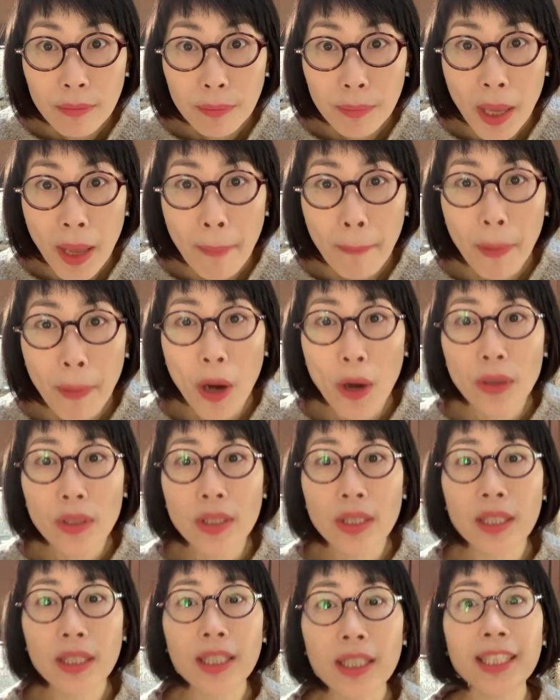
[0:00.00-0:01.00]
PayPal
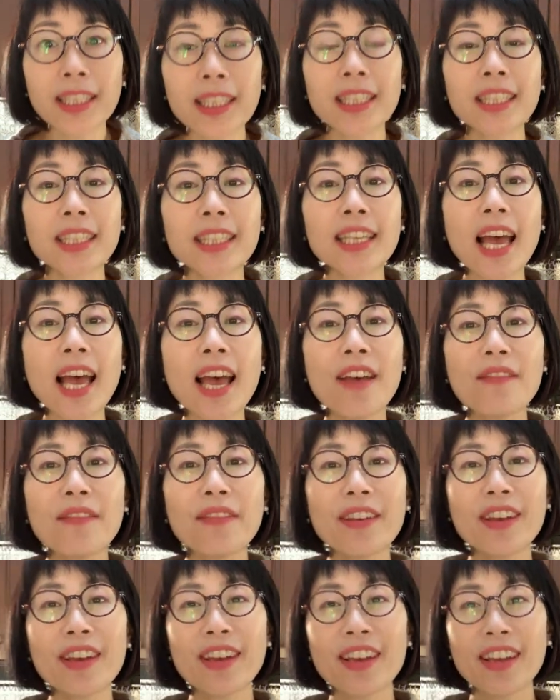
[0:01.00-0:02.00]
sixty
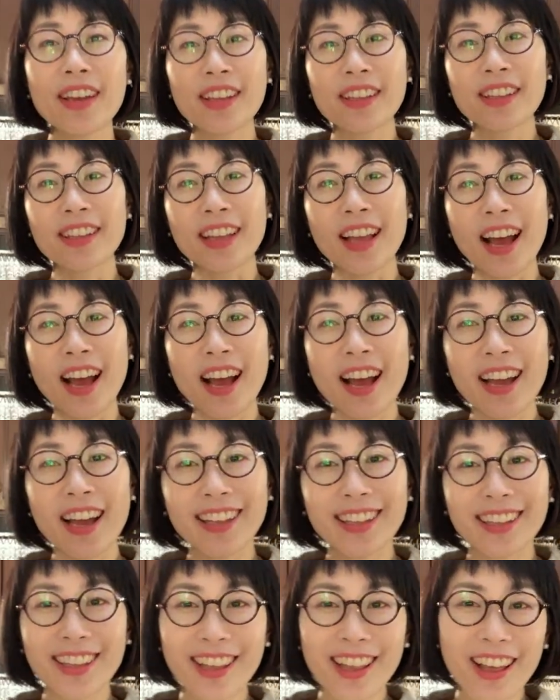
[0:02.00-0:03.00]
seven.
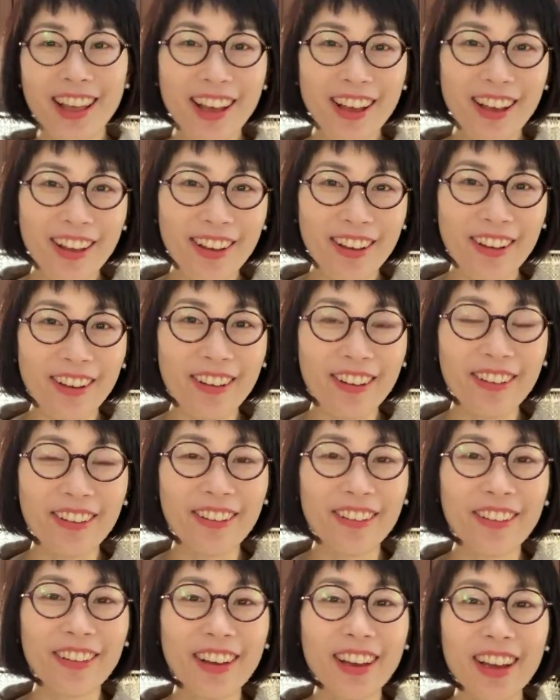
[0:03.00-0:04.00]
Hi,
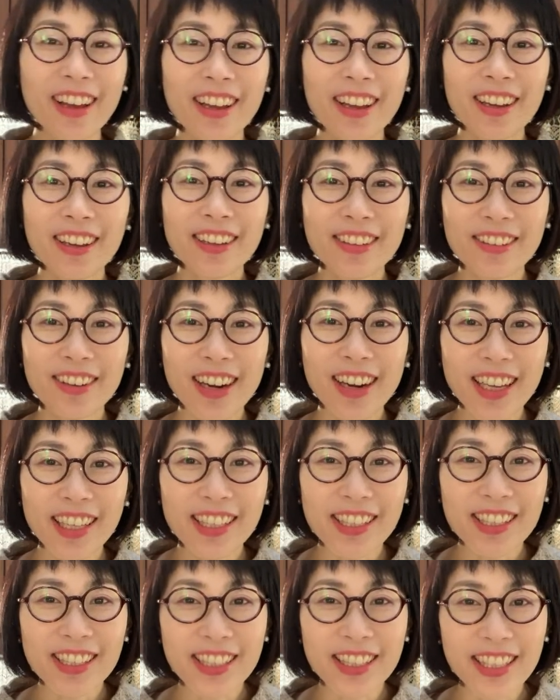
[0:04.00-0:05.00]
love.
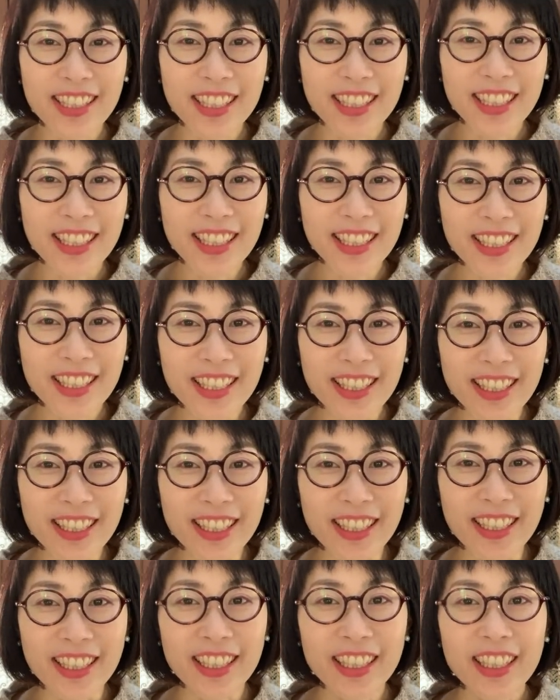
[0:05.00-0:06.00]
Great to see
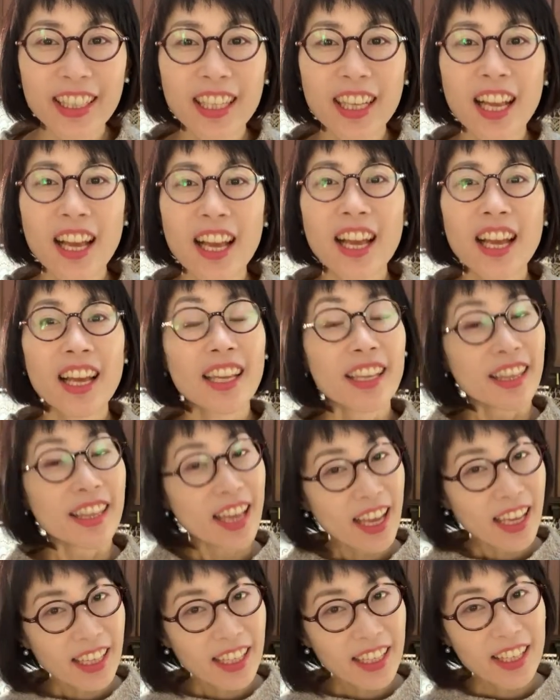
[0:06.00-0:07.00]
you.
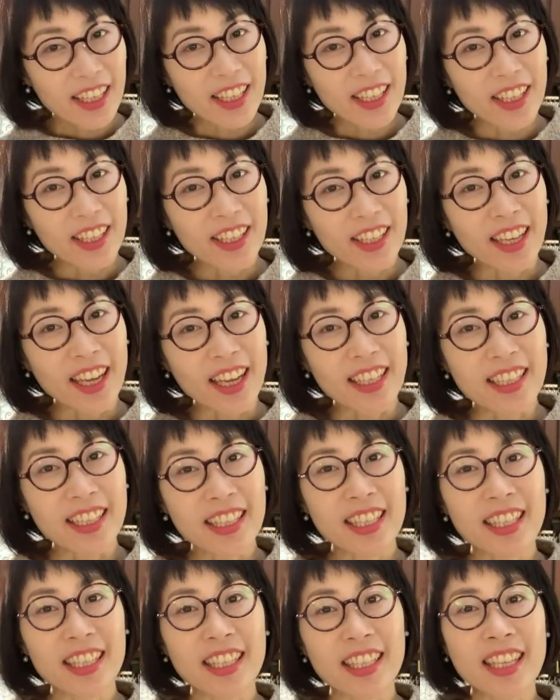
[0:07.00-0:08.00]
Thank you,
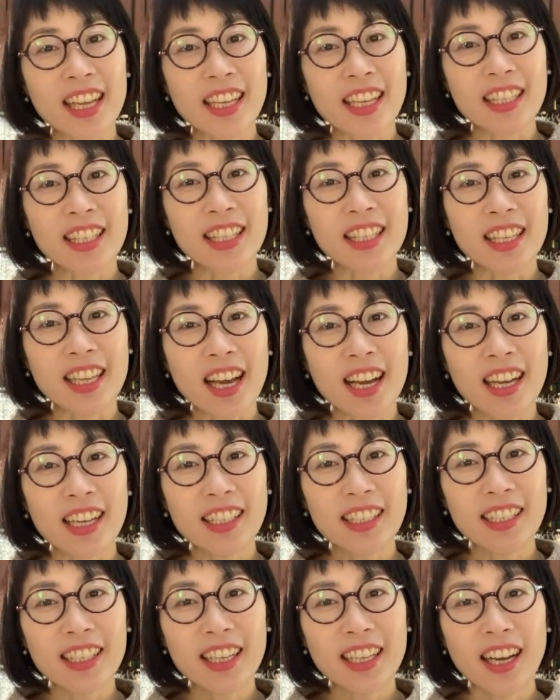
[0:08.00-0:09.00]
Nancy Nancy
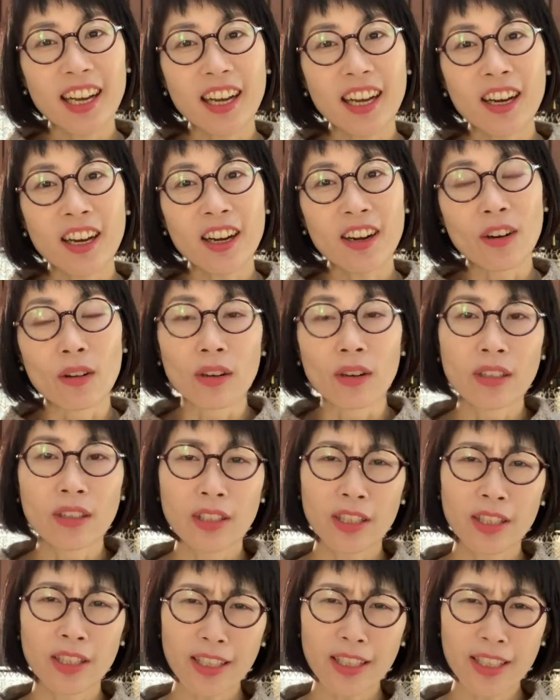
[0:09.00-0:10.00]
Yan. Oh,
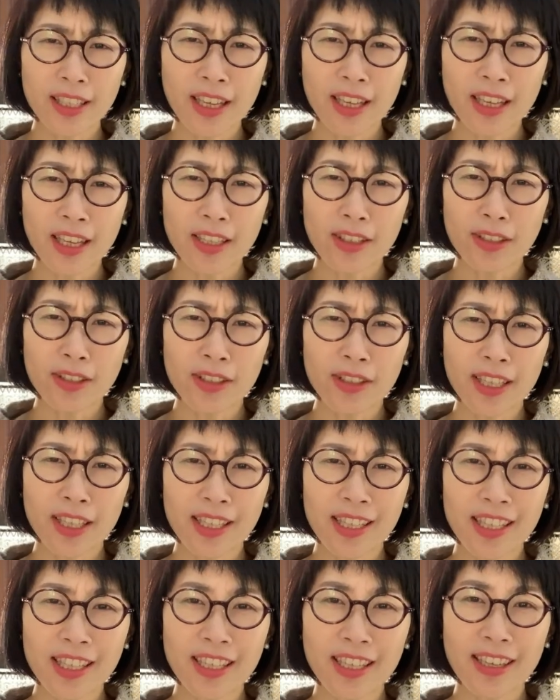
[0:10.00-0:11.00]
did I say hello to
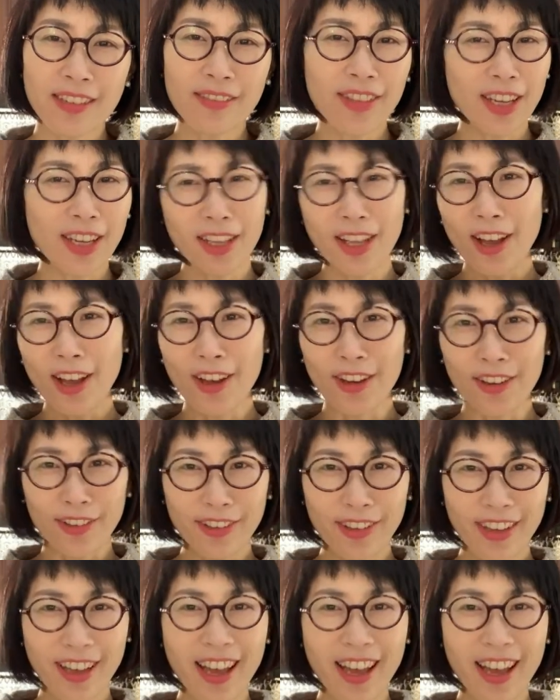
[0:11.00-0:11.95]
Nancy Yan? Hello.